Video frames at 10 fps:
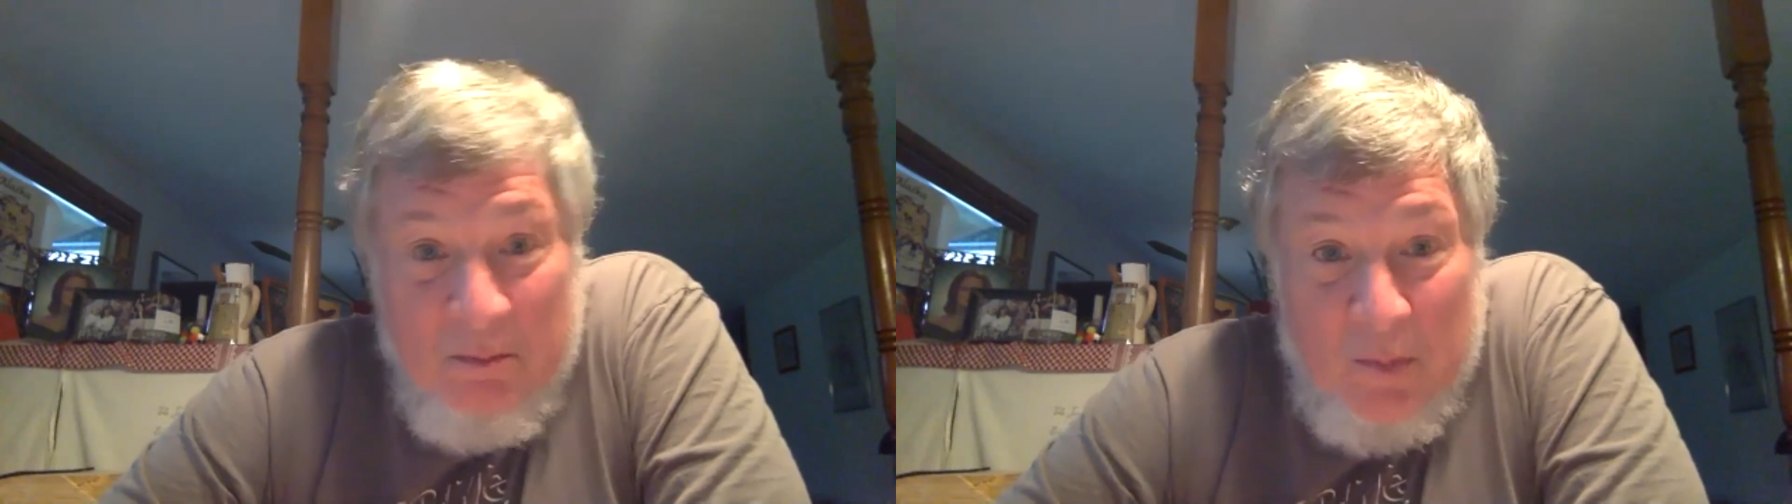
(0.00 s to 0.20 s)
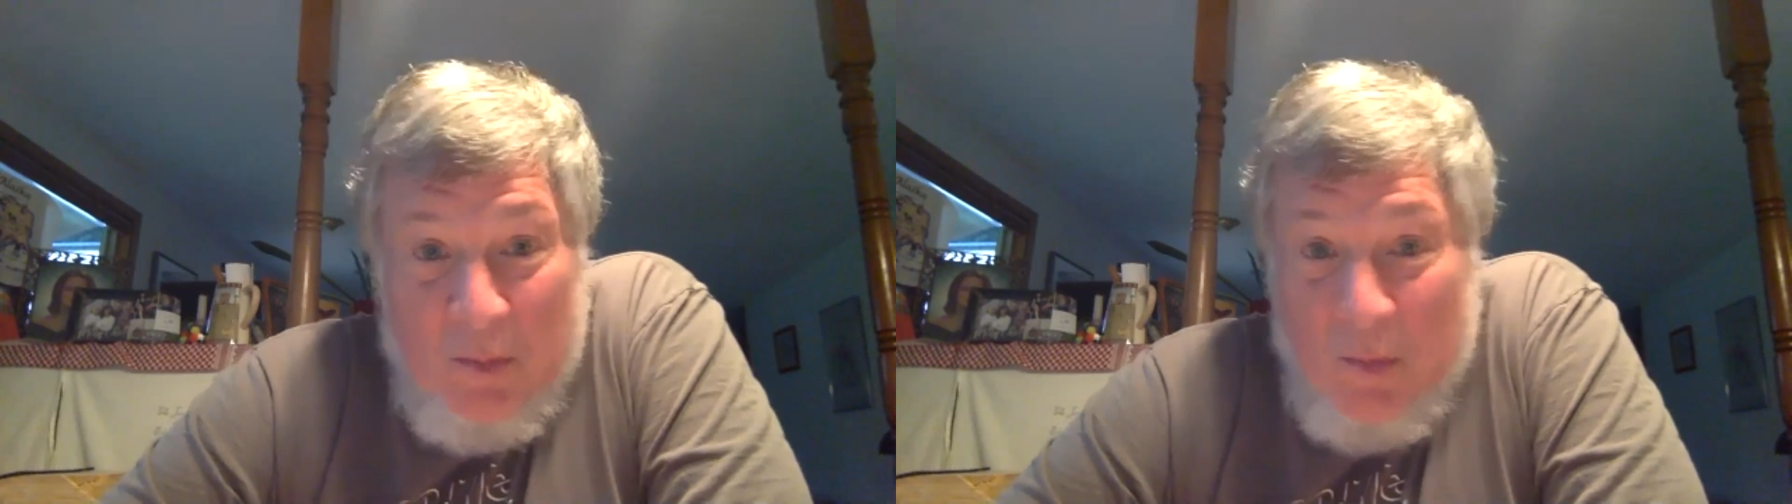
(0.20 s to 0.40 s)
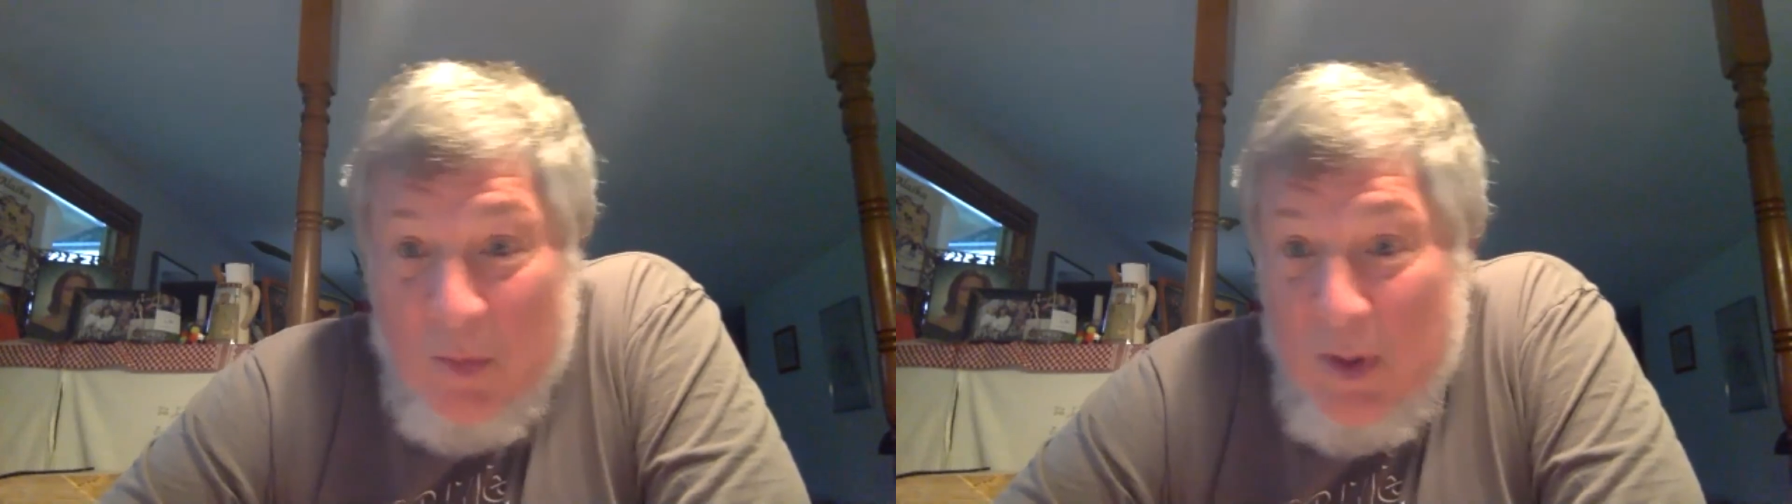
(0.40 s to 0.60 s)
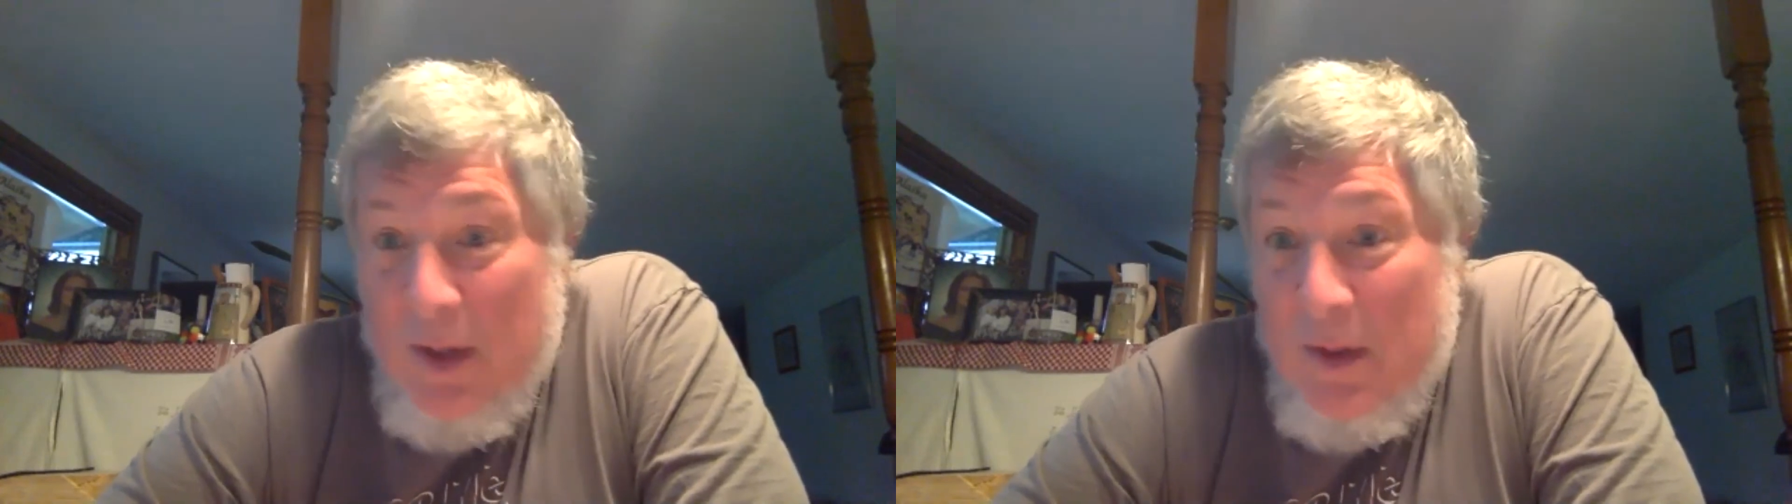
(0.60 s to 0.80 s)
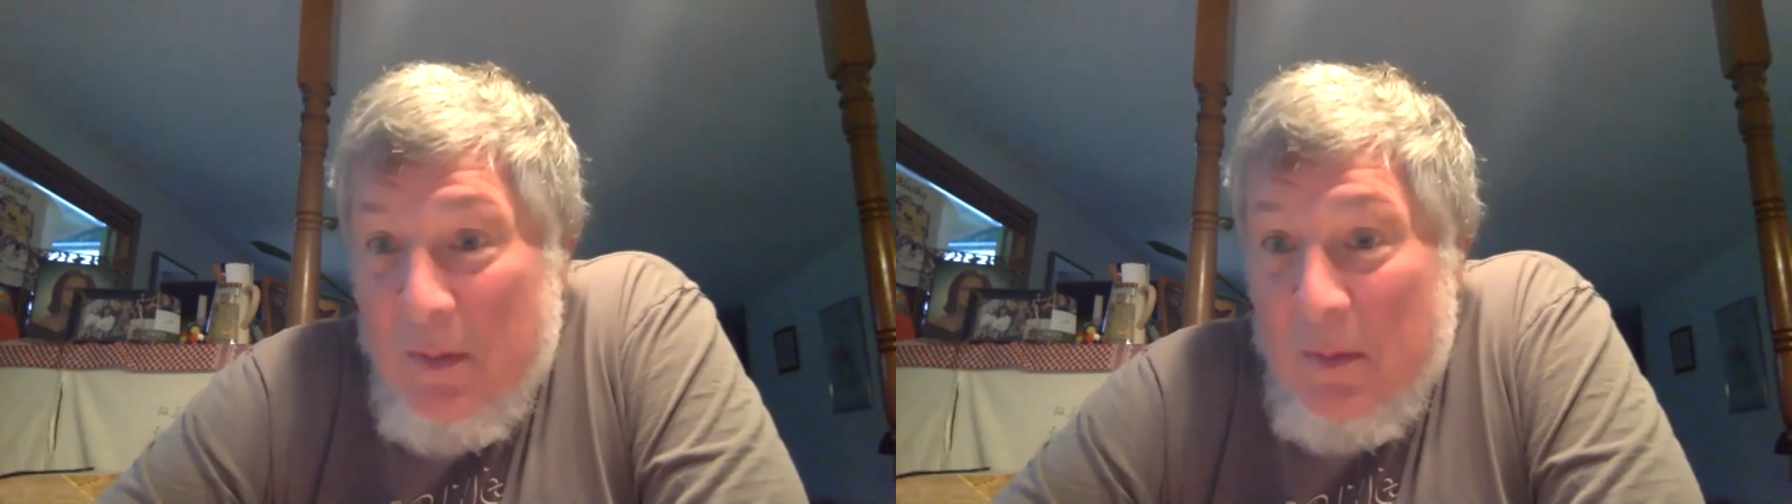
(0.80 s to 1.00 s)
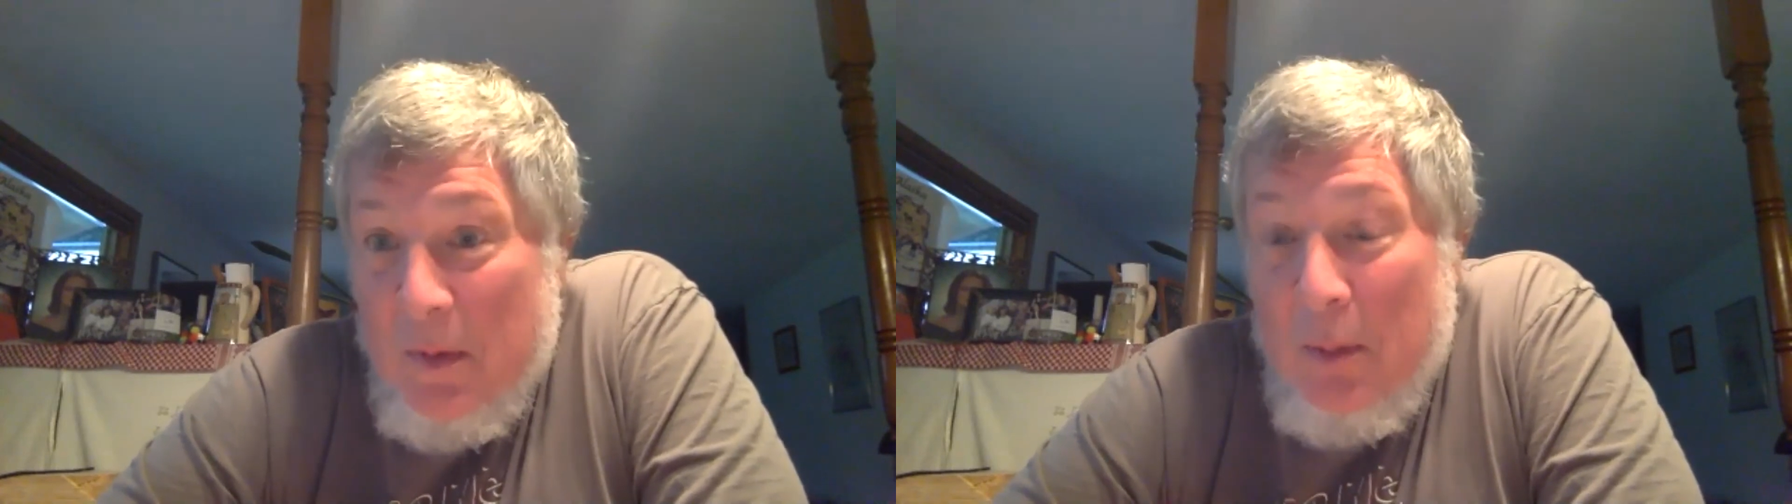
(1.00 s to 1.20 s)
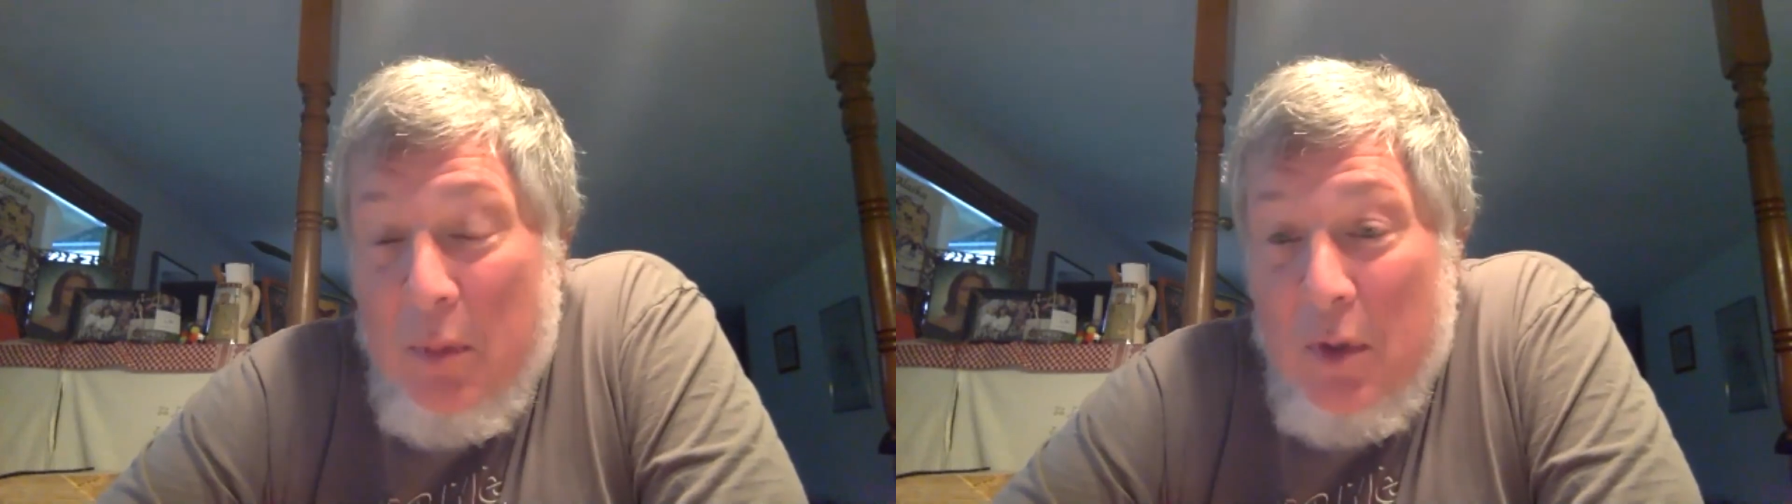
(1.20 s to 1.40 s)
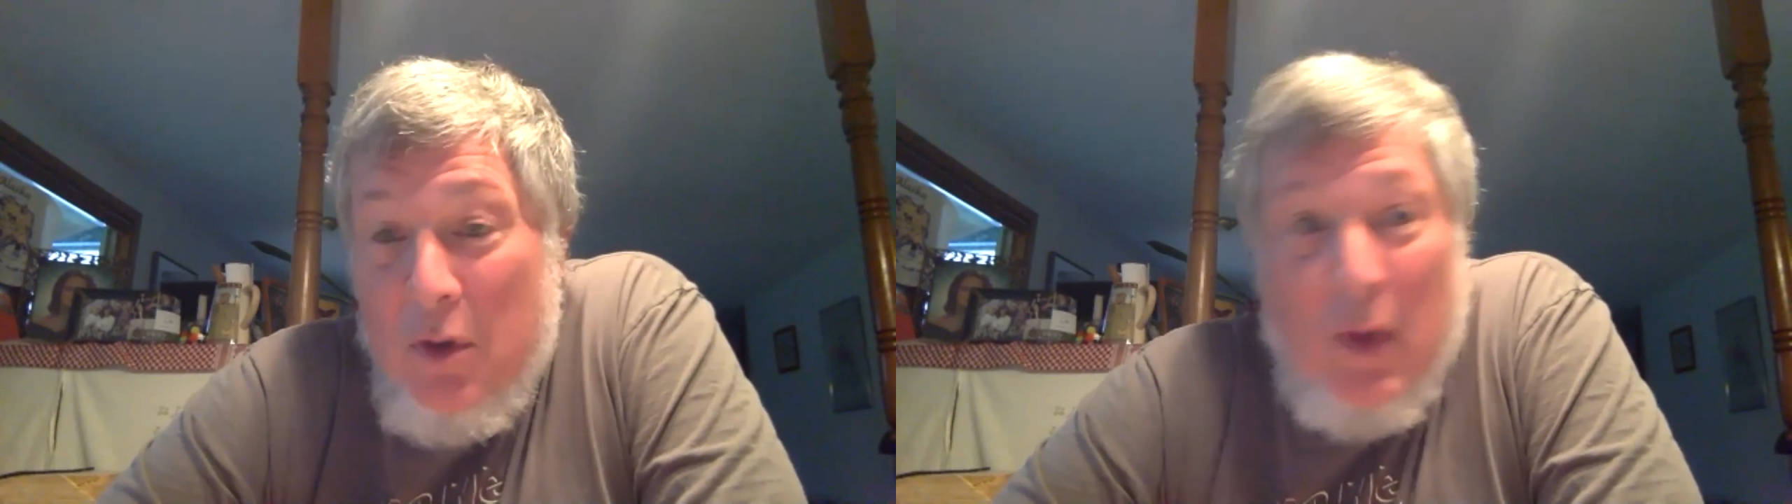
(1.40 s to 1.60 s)
We're going to
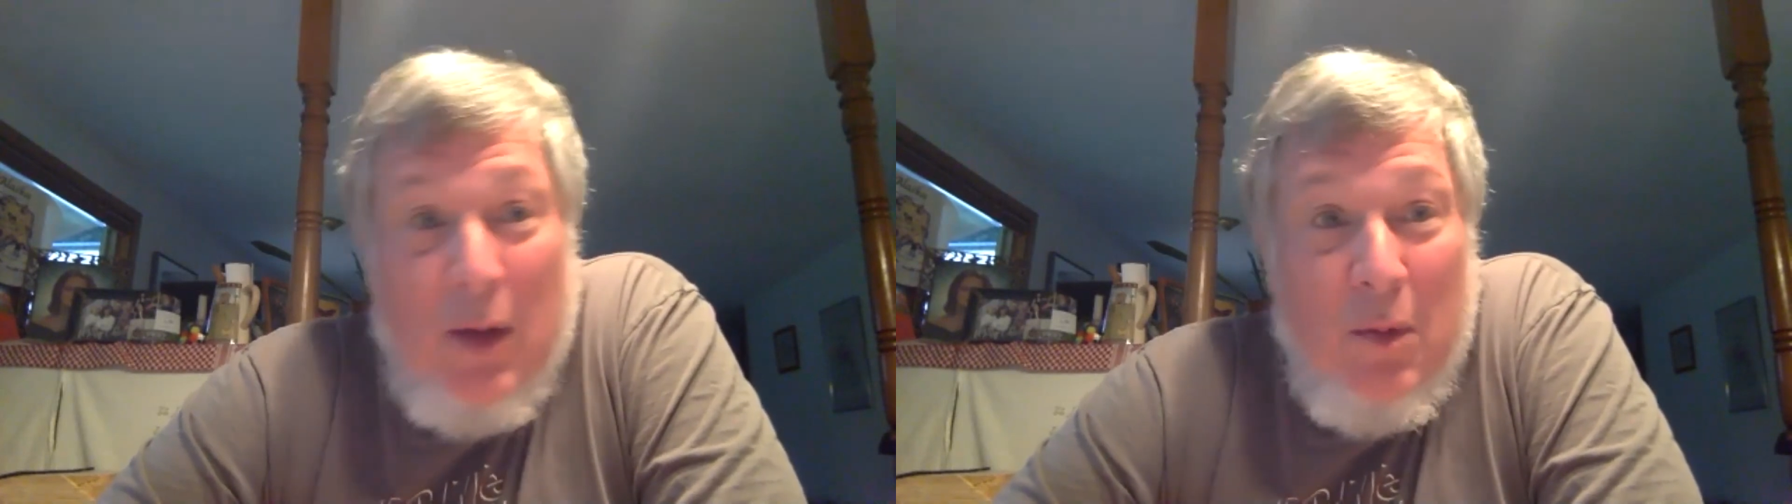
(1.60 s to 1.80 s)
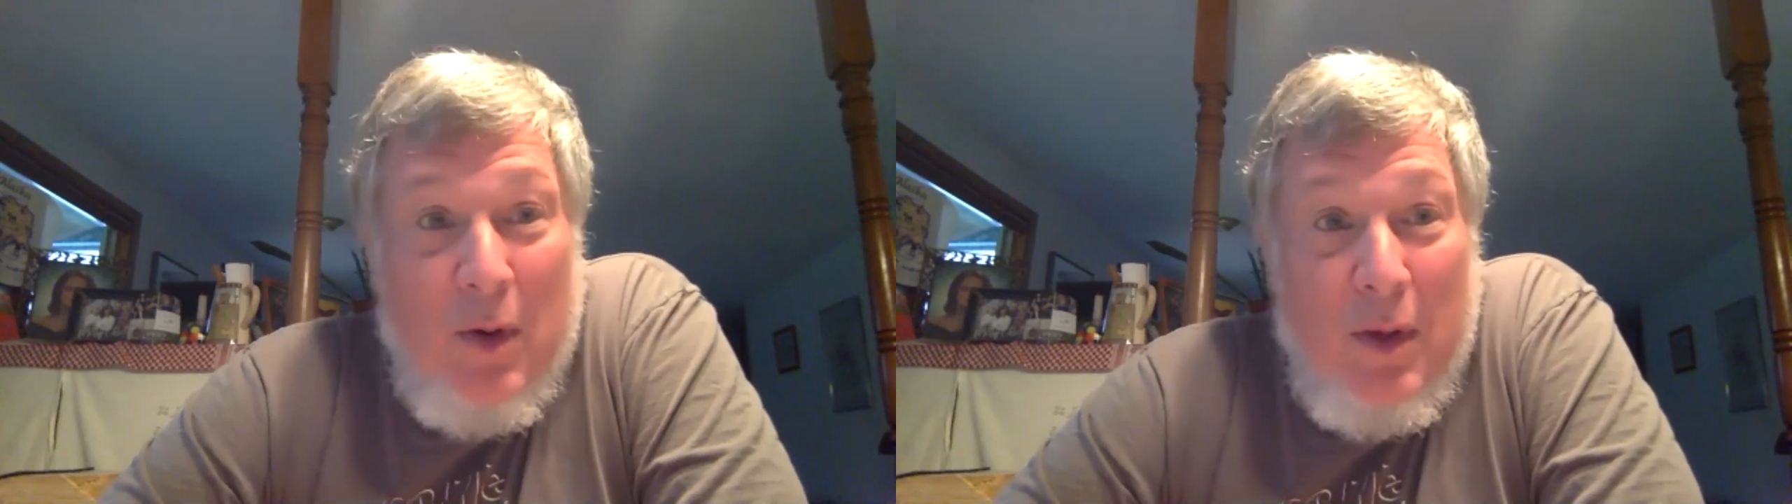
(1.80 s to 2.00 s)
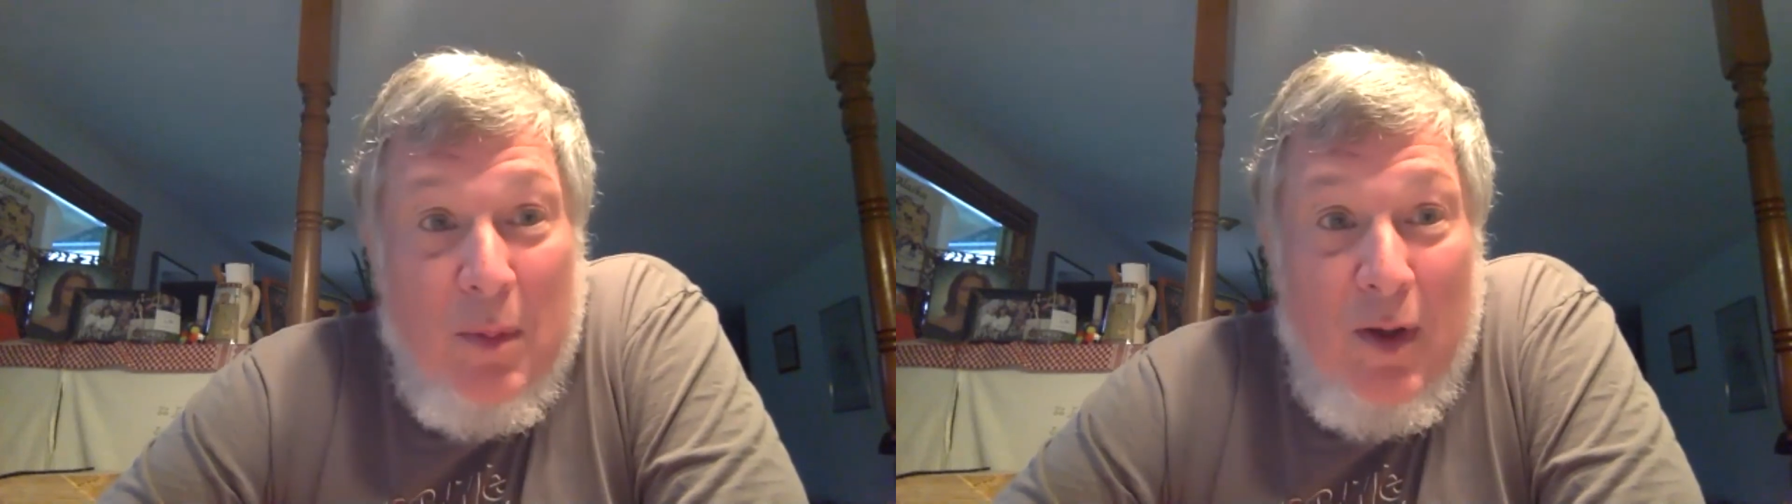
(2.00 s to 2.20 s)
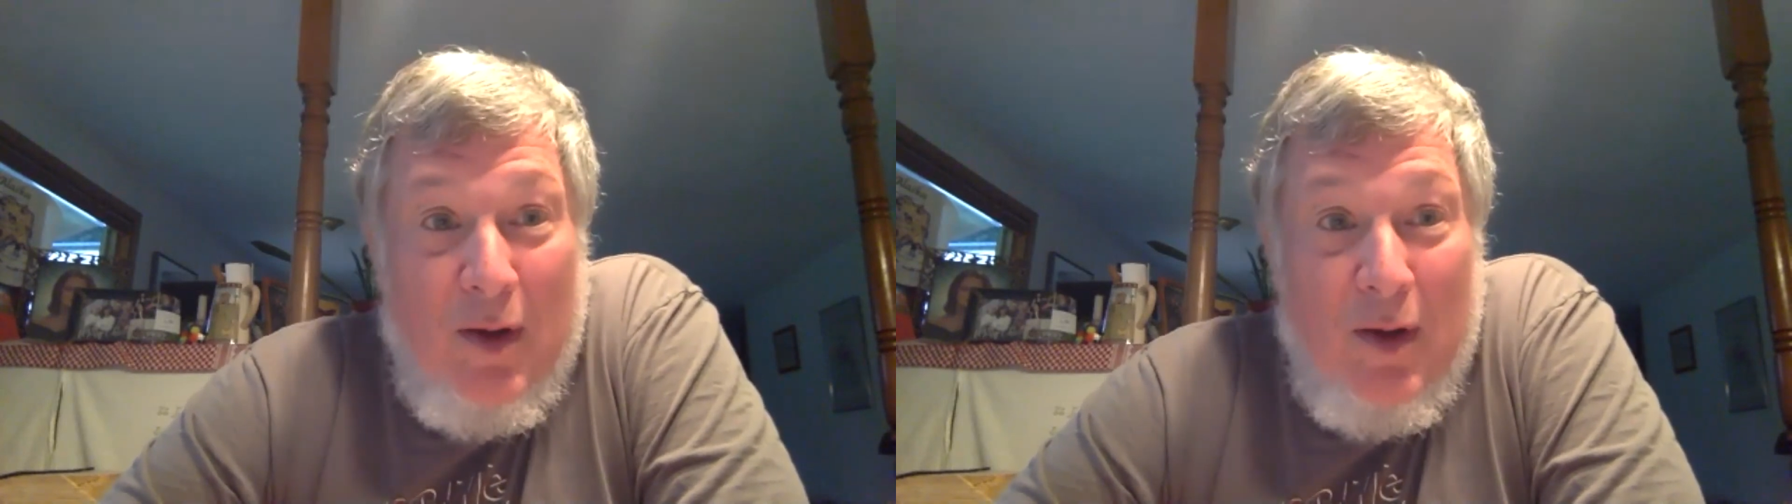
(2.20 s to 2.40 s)
put you right where you belong,